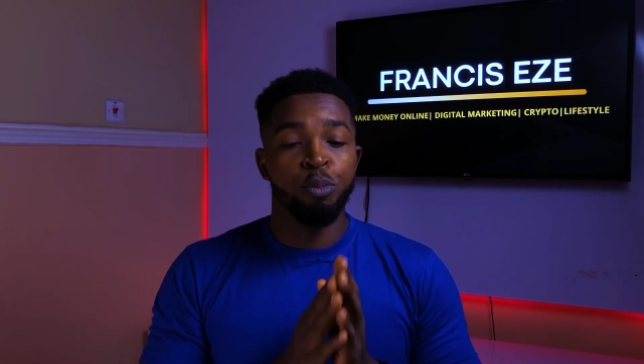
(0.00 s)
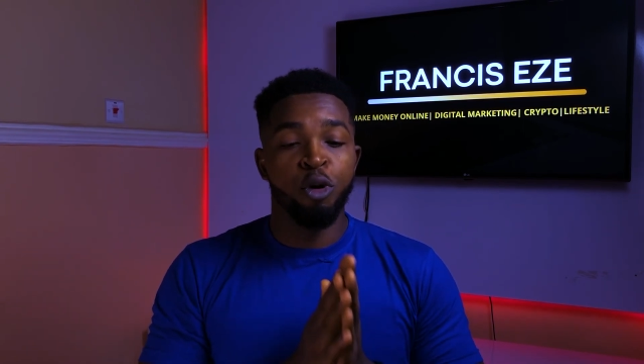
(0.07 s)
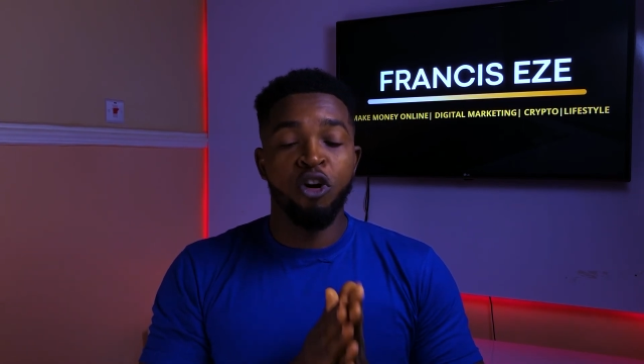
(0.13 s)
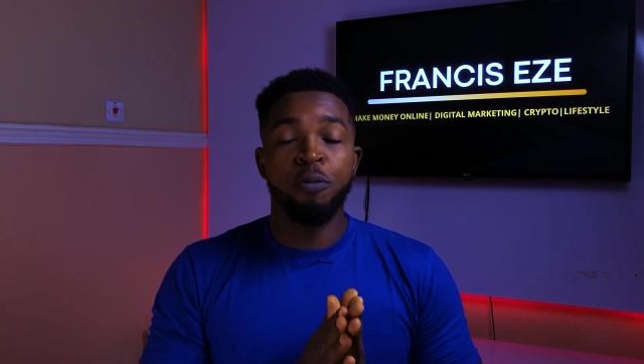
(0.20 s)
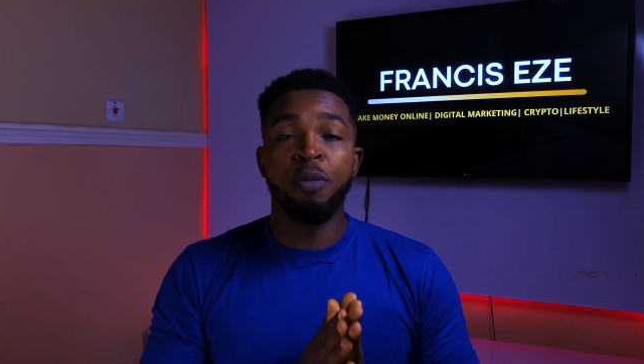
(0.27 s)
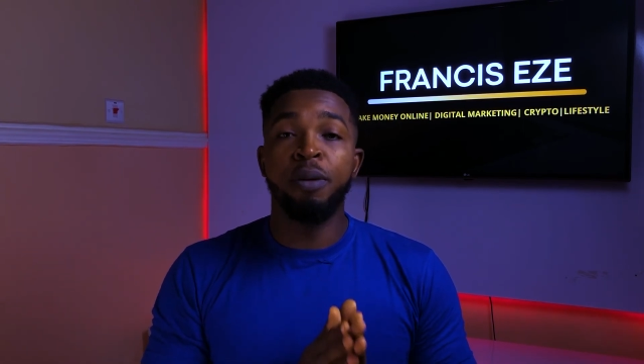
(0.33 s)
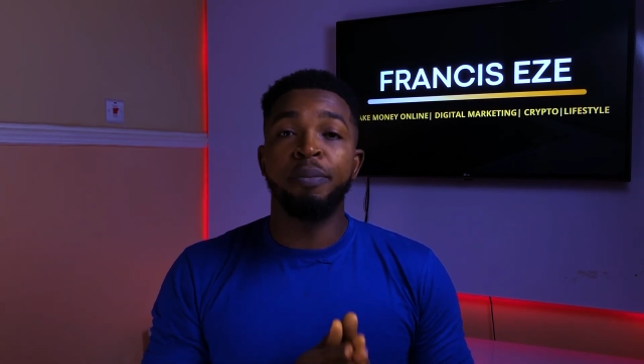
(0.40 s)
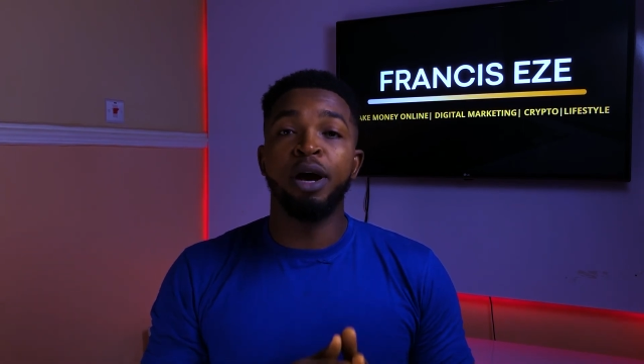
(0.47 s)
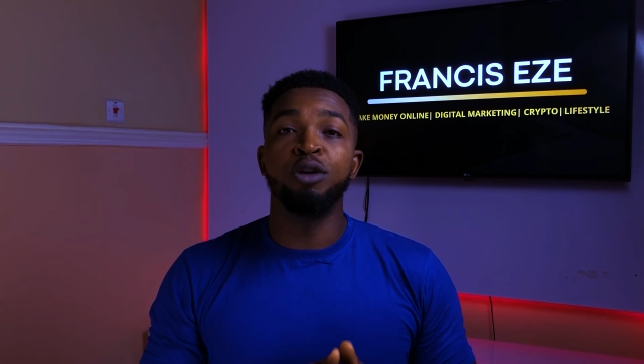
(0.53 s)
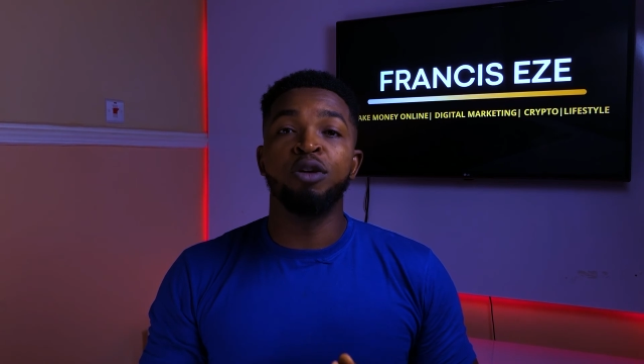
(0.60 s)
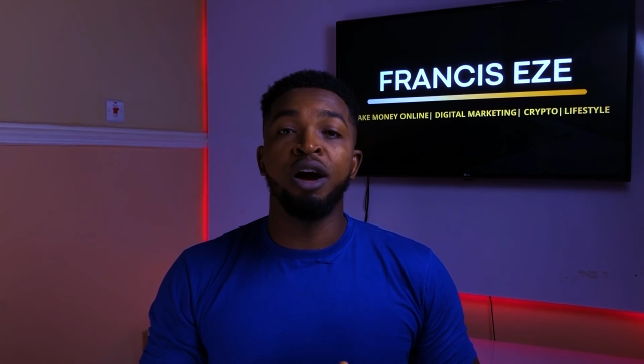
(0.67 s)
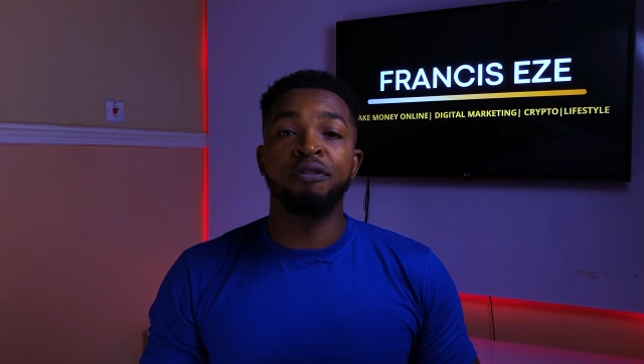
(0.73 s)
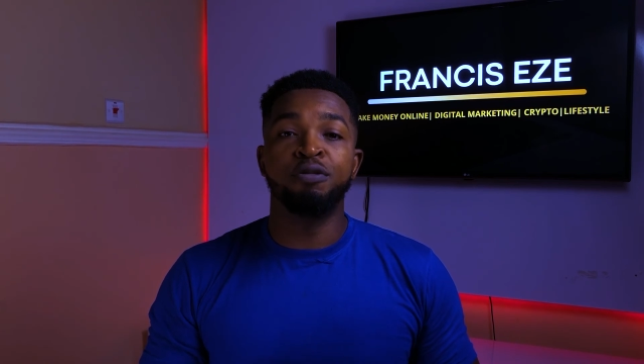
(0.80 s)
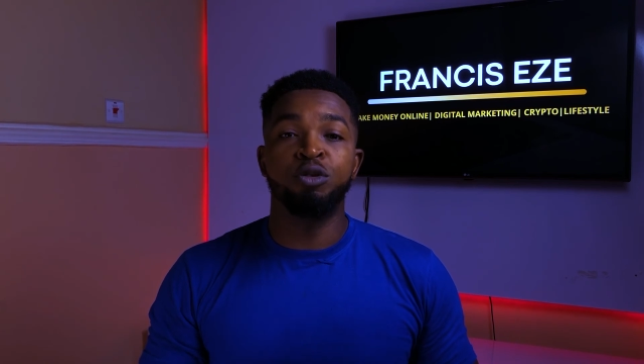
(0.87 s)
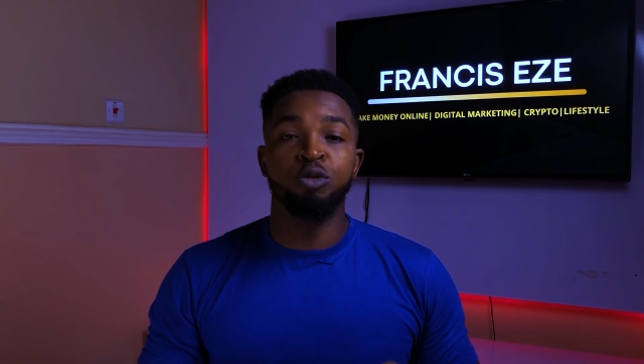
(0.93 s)
But remember, you
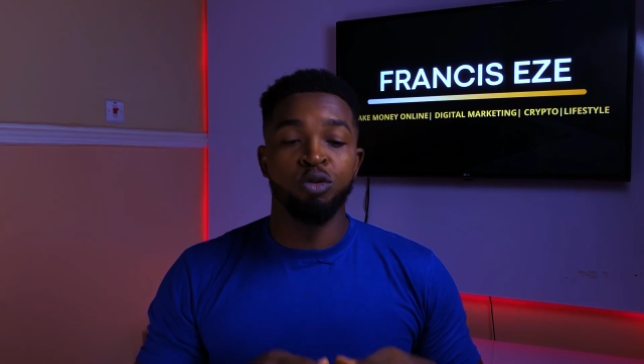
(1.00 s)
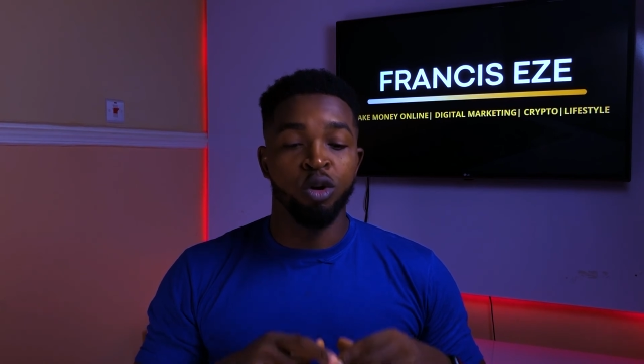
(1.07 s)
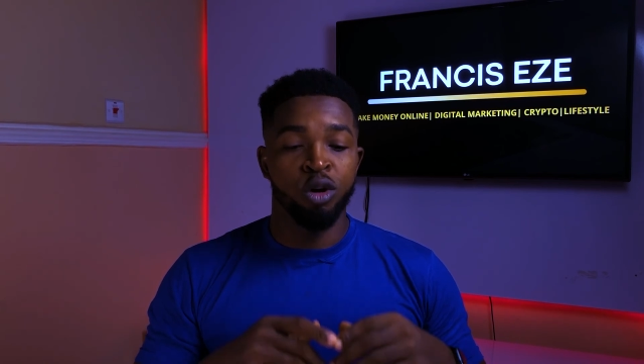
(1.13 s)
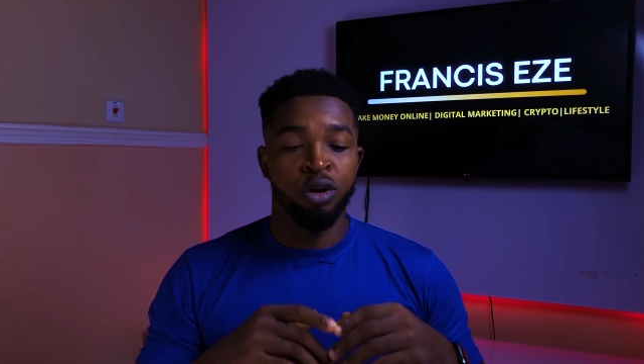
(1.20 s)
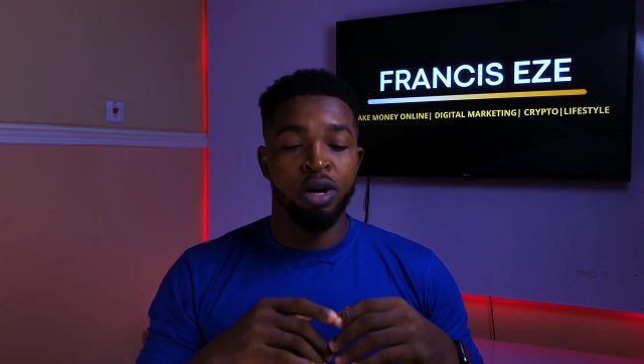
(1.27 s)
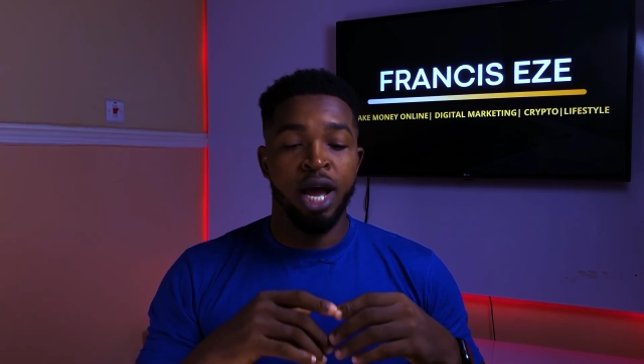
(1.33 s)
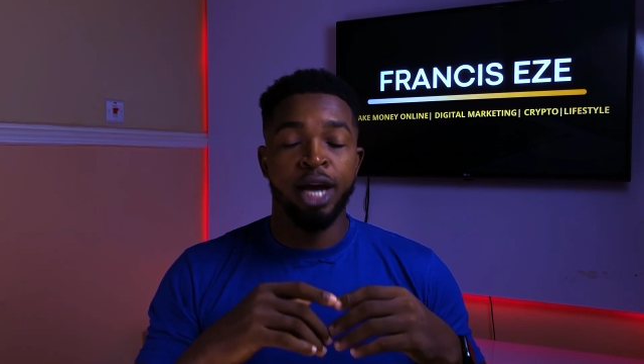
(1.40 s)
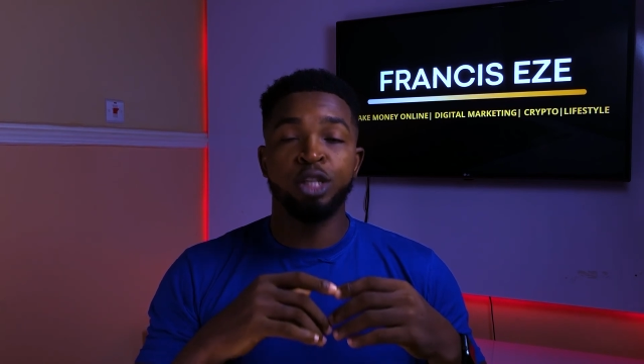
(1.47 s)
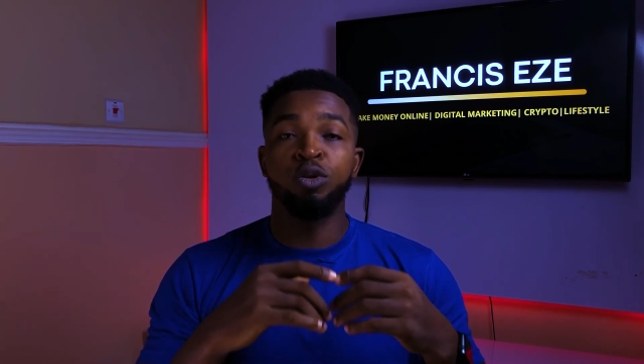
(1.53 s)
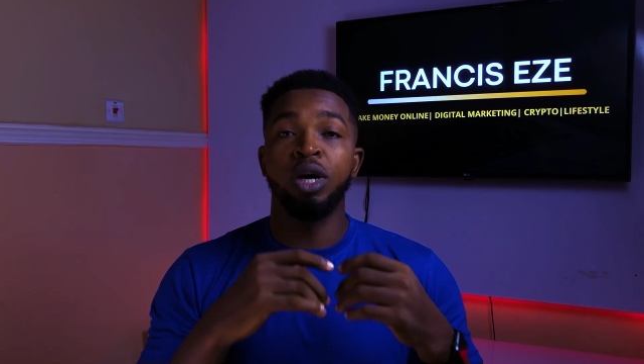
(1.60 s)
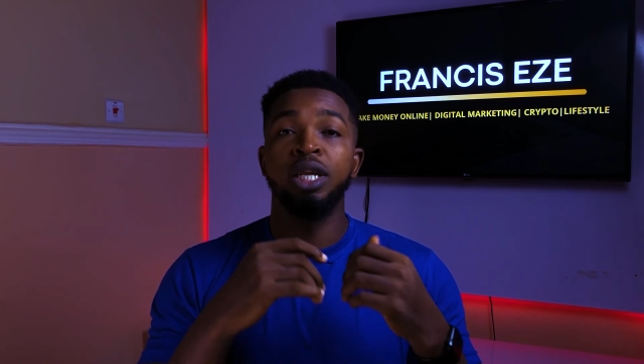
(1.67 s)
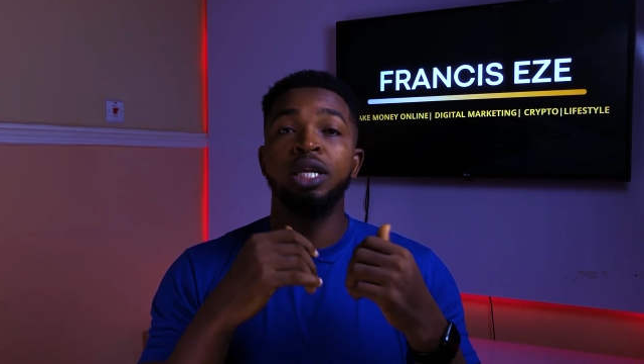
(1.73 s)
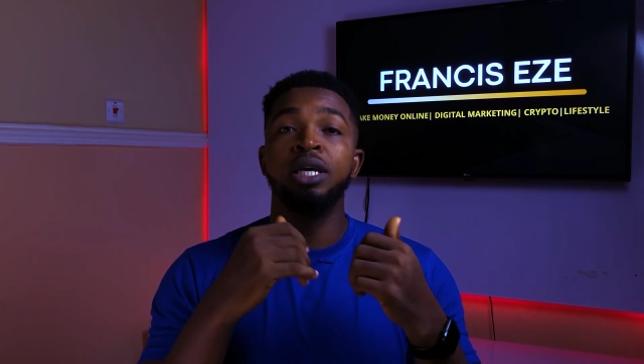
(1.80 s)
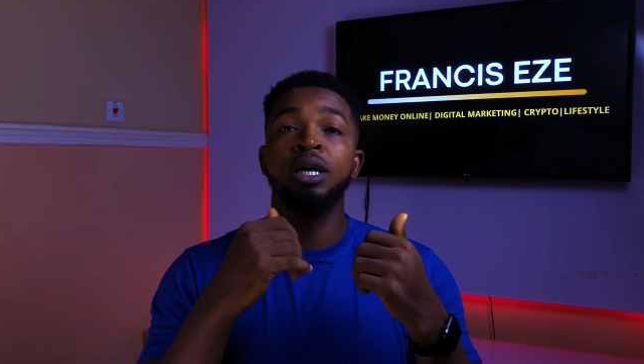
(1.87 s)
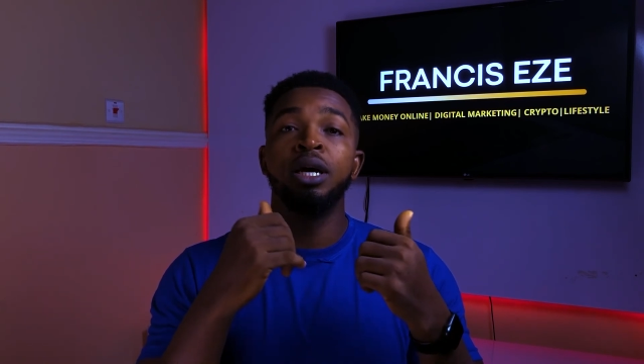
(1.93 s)
have to
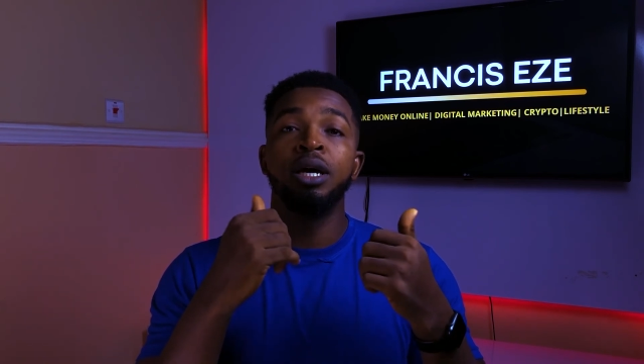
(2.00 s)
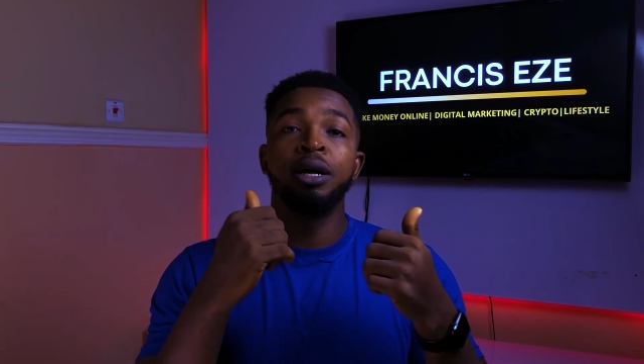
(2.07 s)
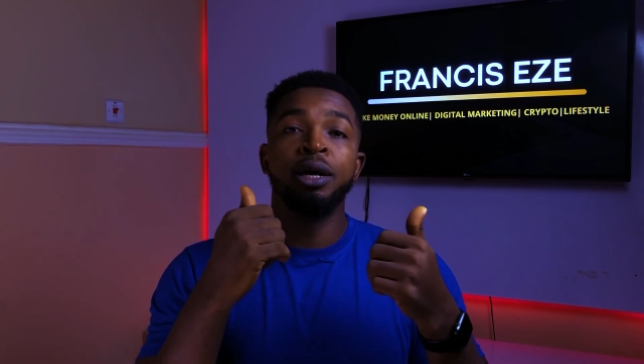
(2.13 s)
actually